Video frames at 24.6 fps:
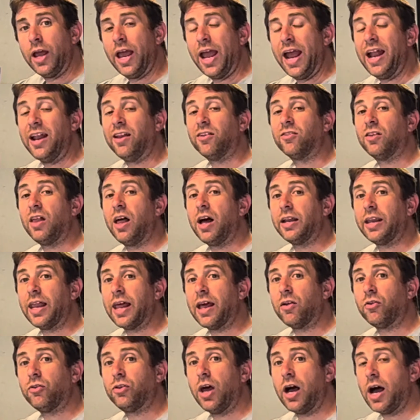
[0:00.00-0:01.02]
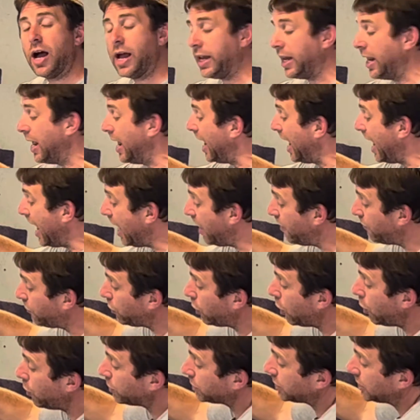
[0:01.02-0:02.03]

and is locked down tight. Even though it's